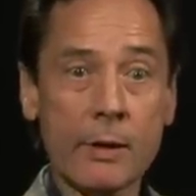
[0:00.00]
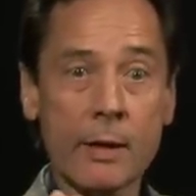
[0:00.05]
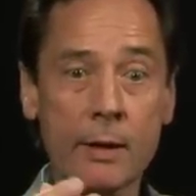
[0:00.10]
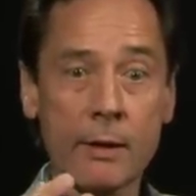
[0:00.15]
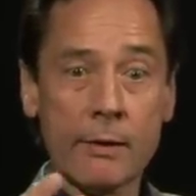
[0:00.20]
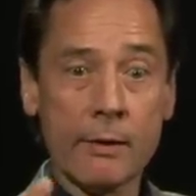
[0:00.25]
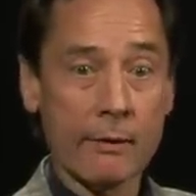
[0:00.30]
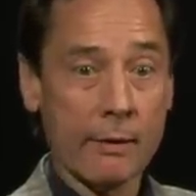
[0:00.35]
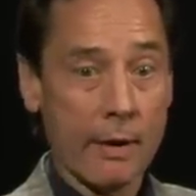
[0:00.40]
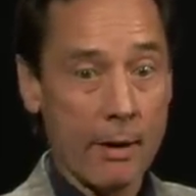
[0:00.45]

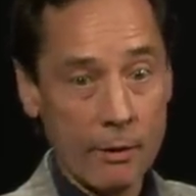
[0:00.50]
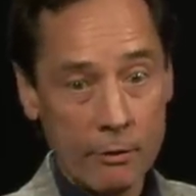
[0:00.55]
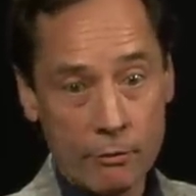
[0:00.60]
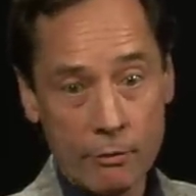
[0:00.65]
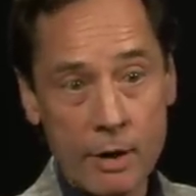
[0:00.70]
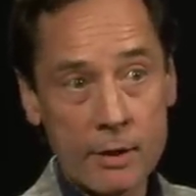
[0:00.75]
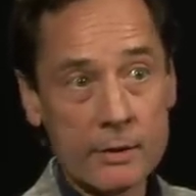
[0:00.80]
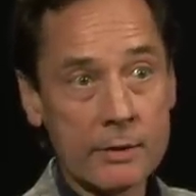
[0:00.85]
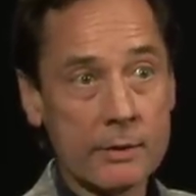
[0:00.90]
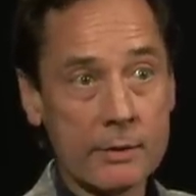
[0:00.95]

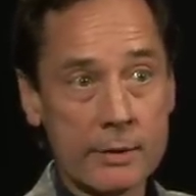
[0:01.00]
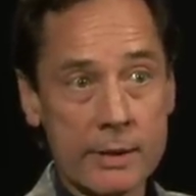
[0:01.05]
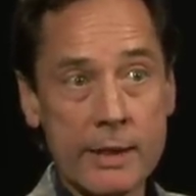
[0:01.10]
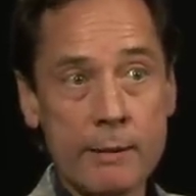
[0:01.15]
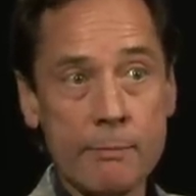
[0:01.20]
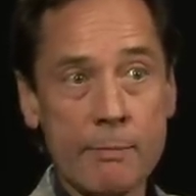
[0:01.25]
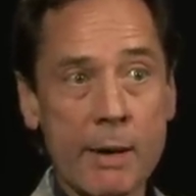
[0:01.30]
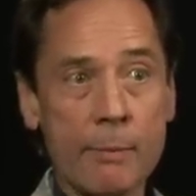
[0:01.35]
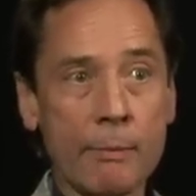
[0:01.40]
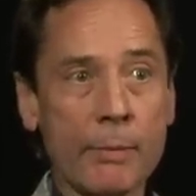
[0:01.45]
across
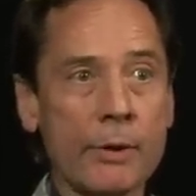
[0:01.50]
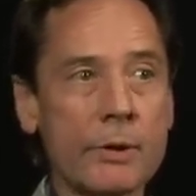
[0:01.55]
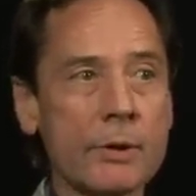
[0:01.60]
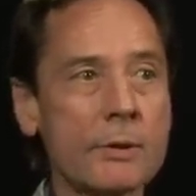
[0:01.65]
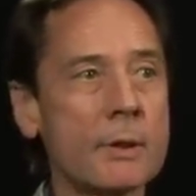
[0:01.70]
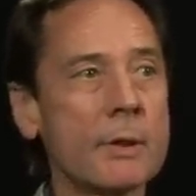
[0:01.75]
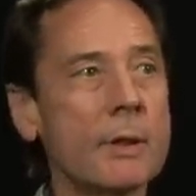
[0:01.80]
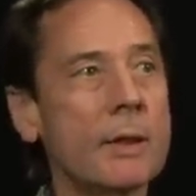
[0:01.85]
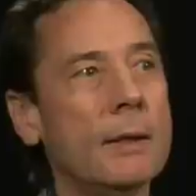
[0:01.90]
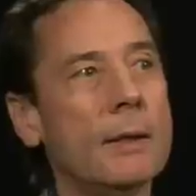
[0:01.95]
team
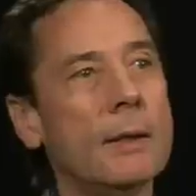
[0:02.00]
members,